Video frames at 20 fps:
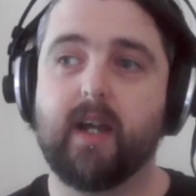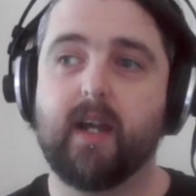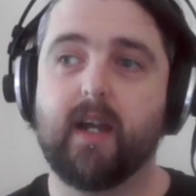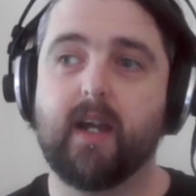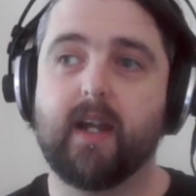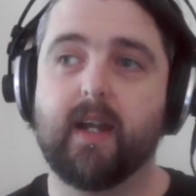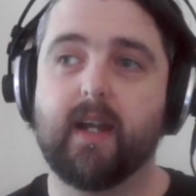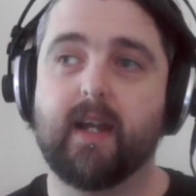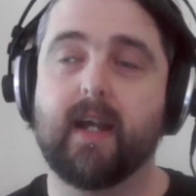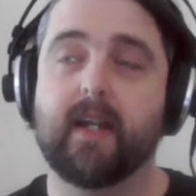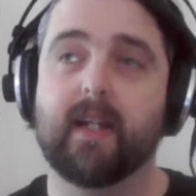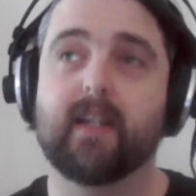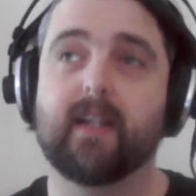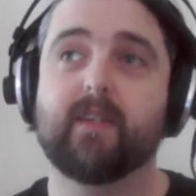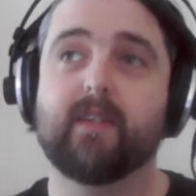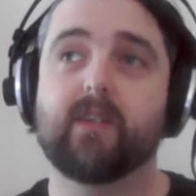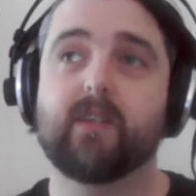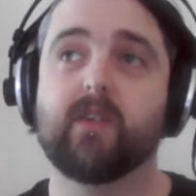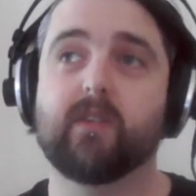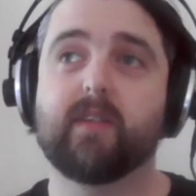and
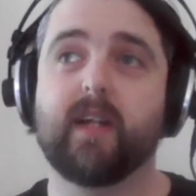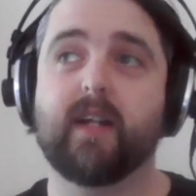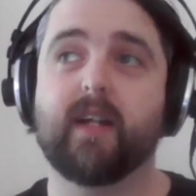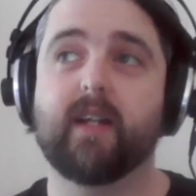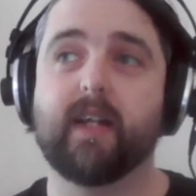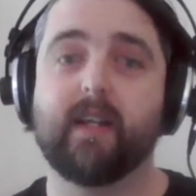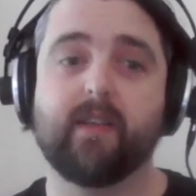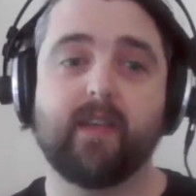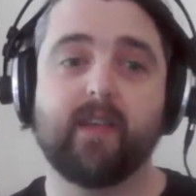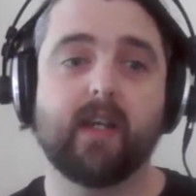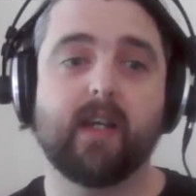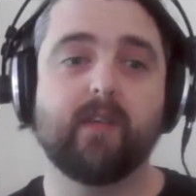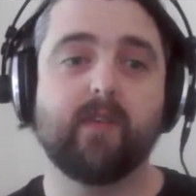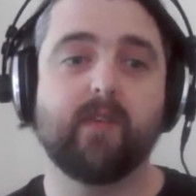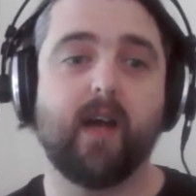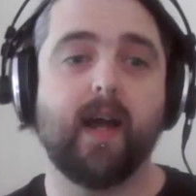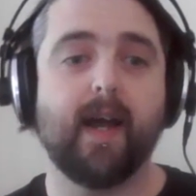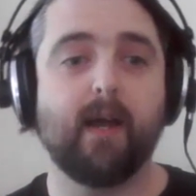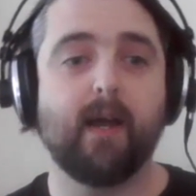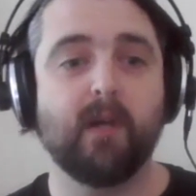analytical technique, think of
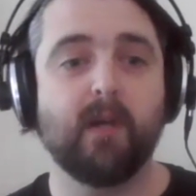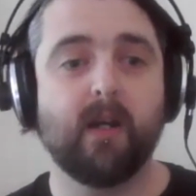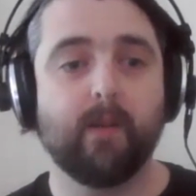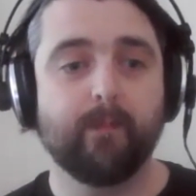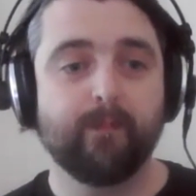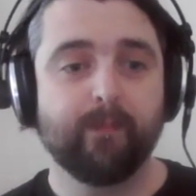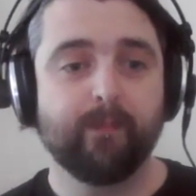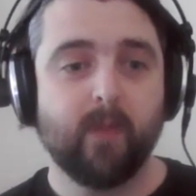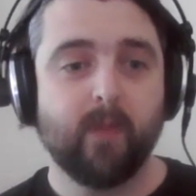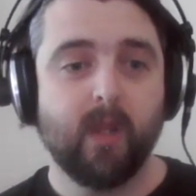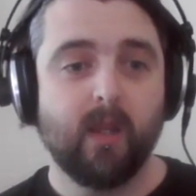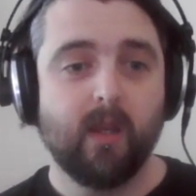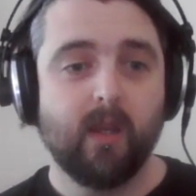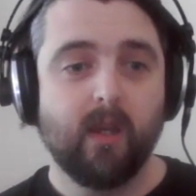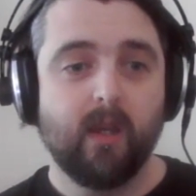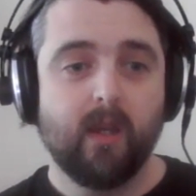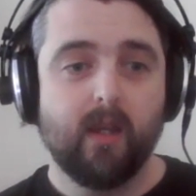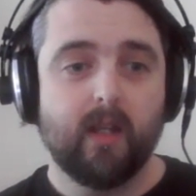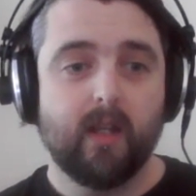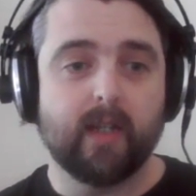a hammer.
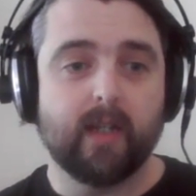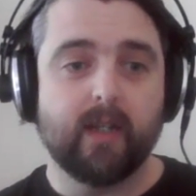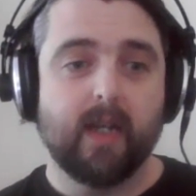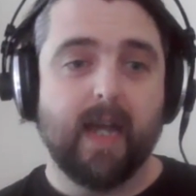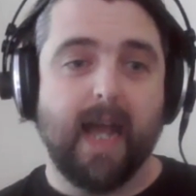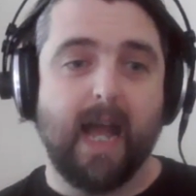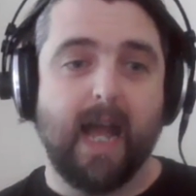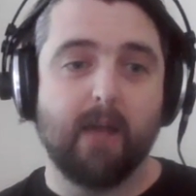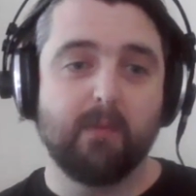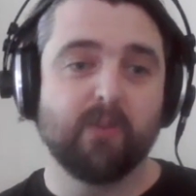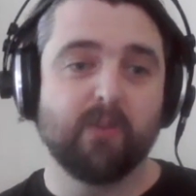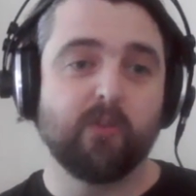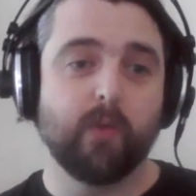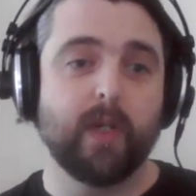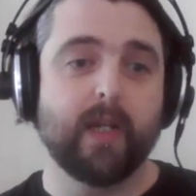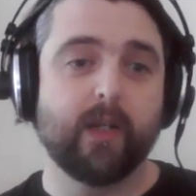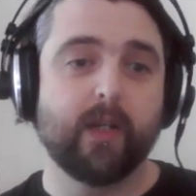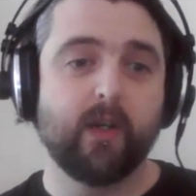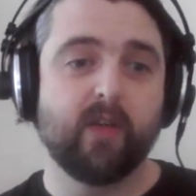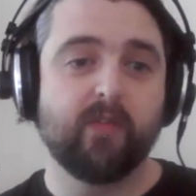Like hammer's
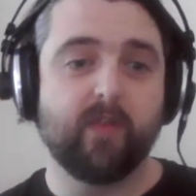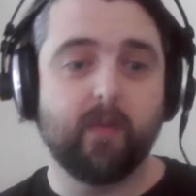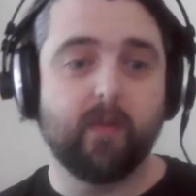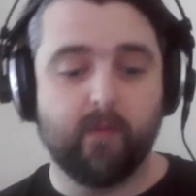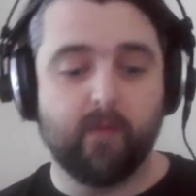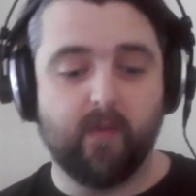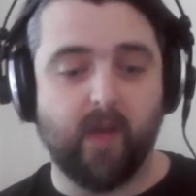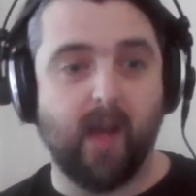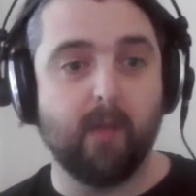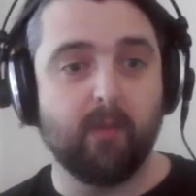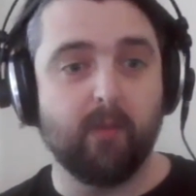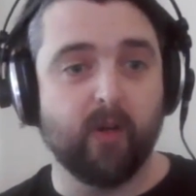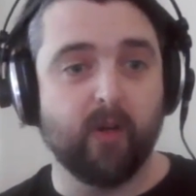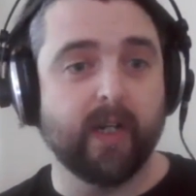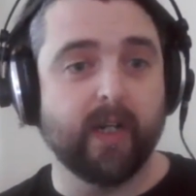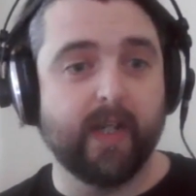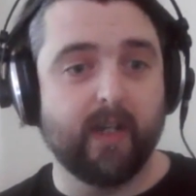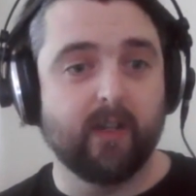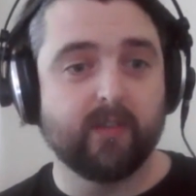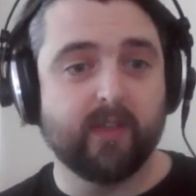really good for
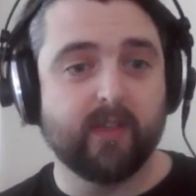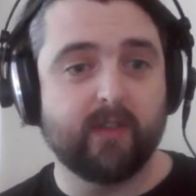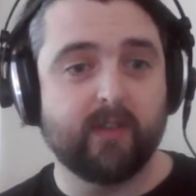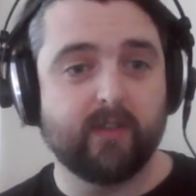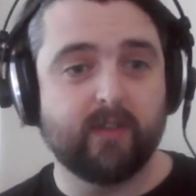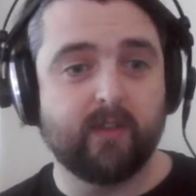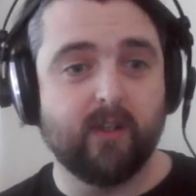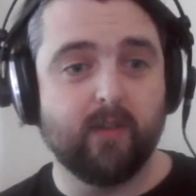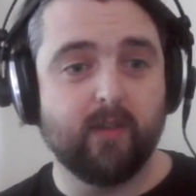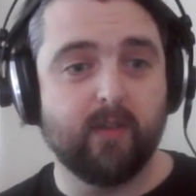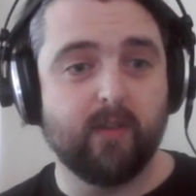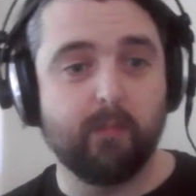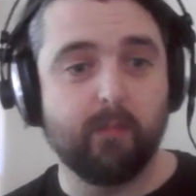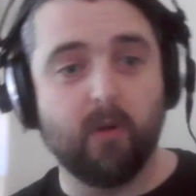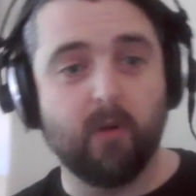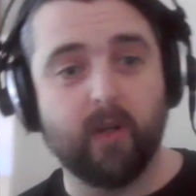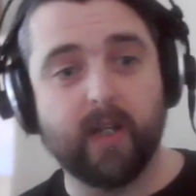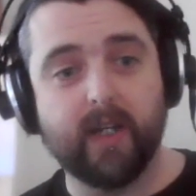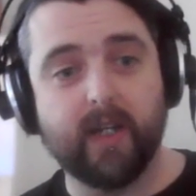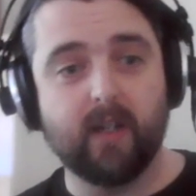hammering nails into stuff and
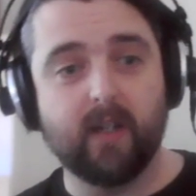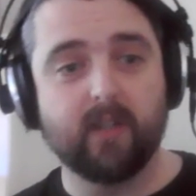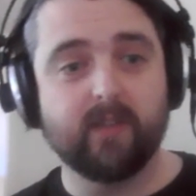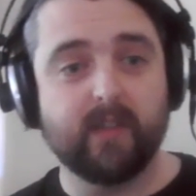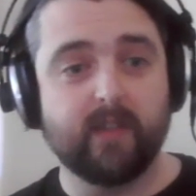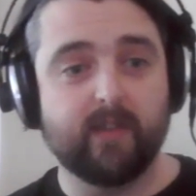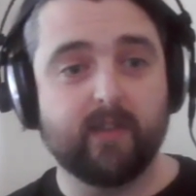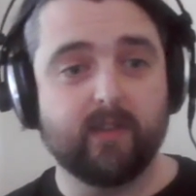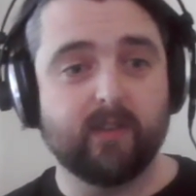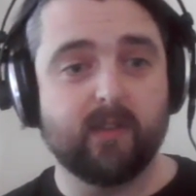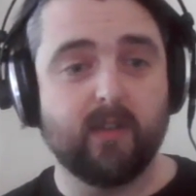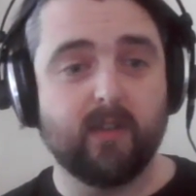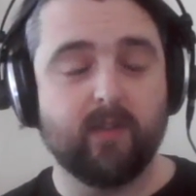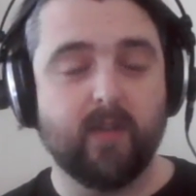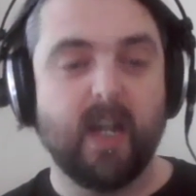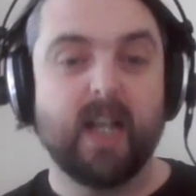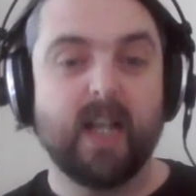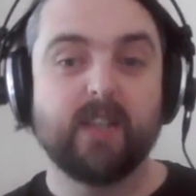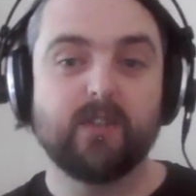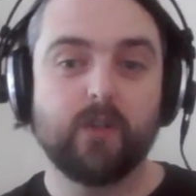pulling nails into stuff.
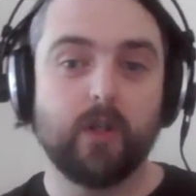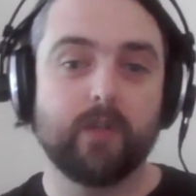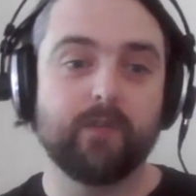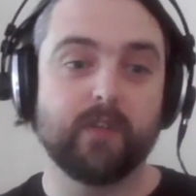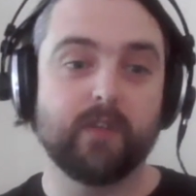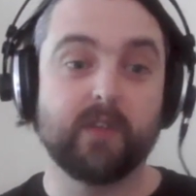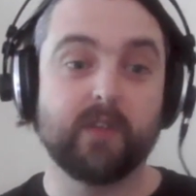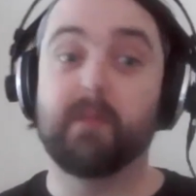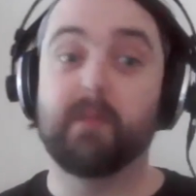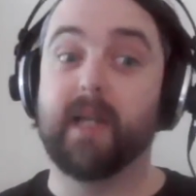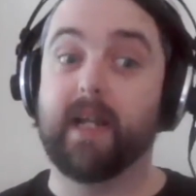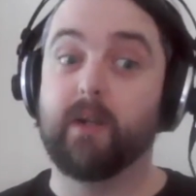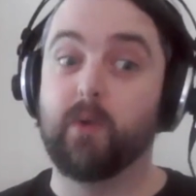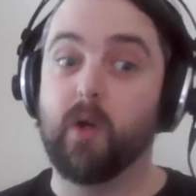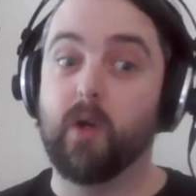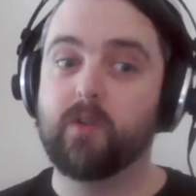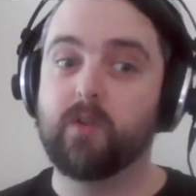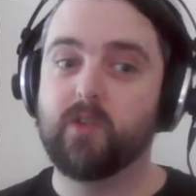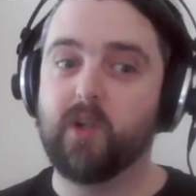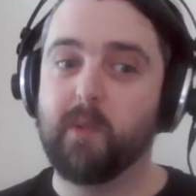It's good for splitting
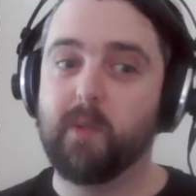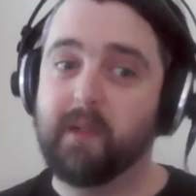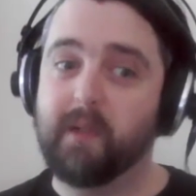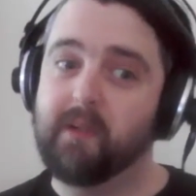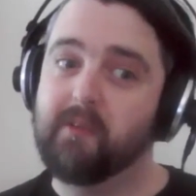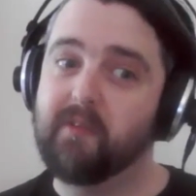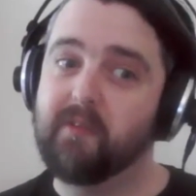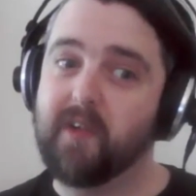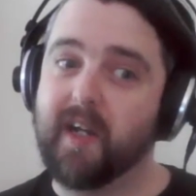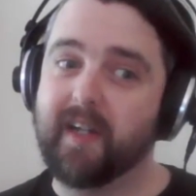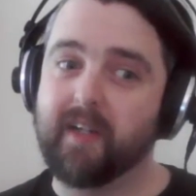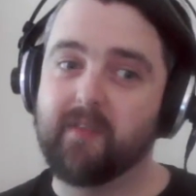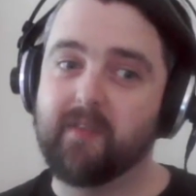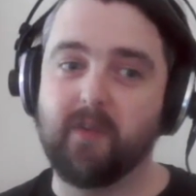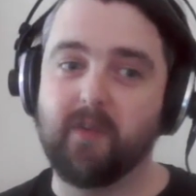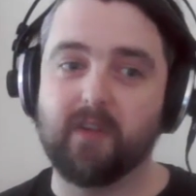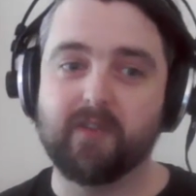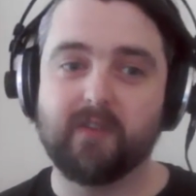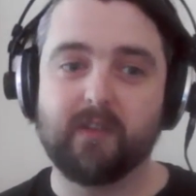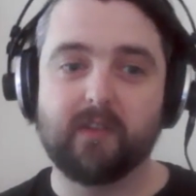rocks open and finding
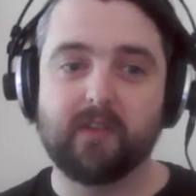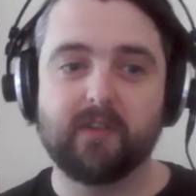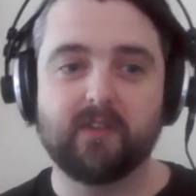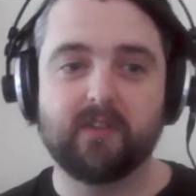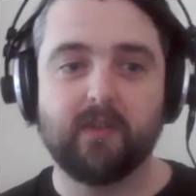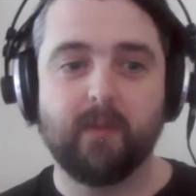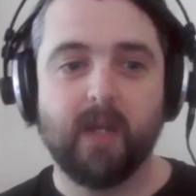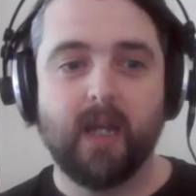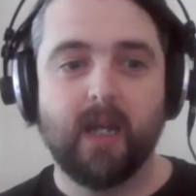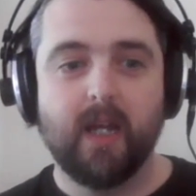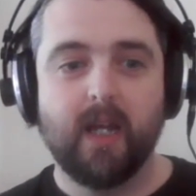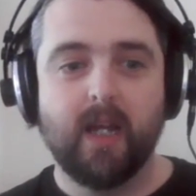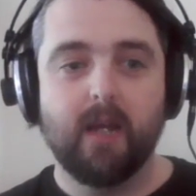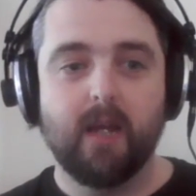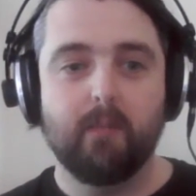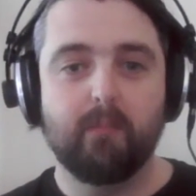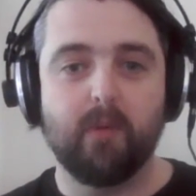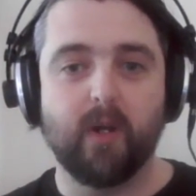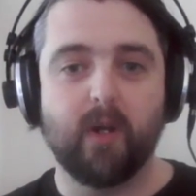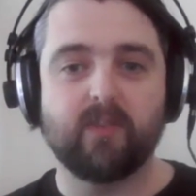fossils,
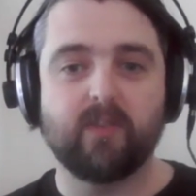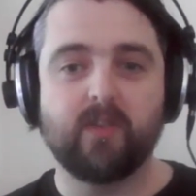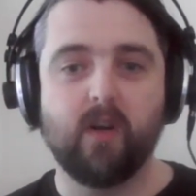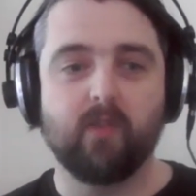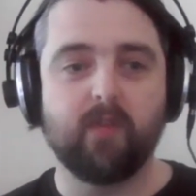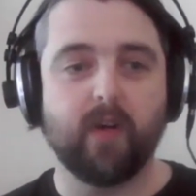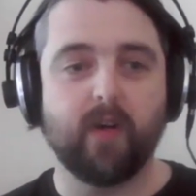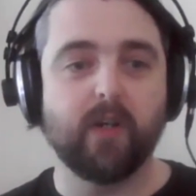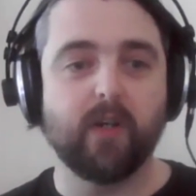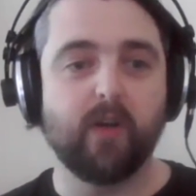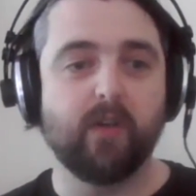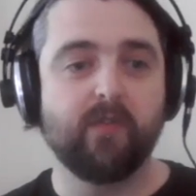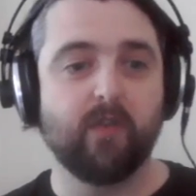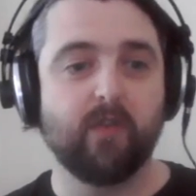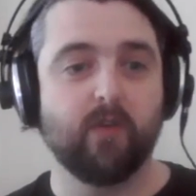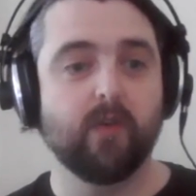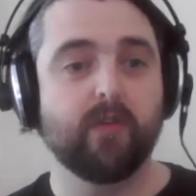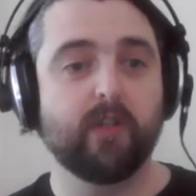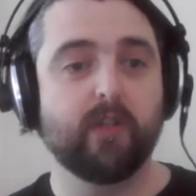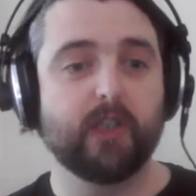but it's not very good
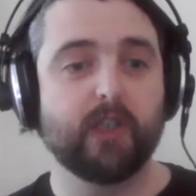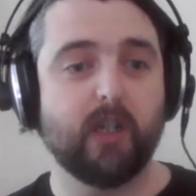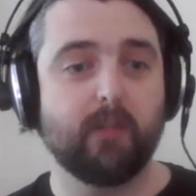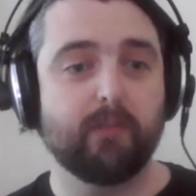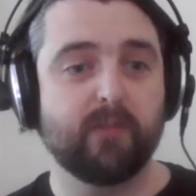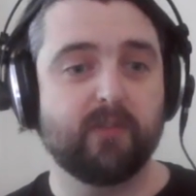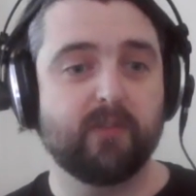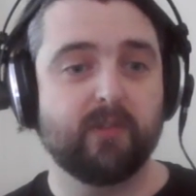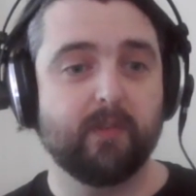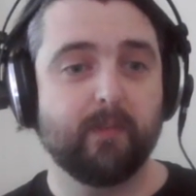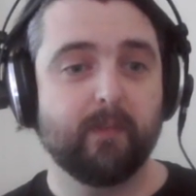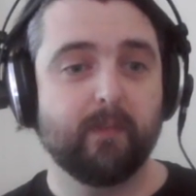for other jobs.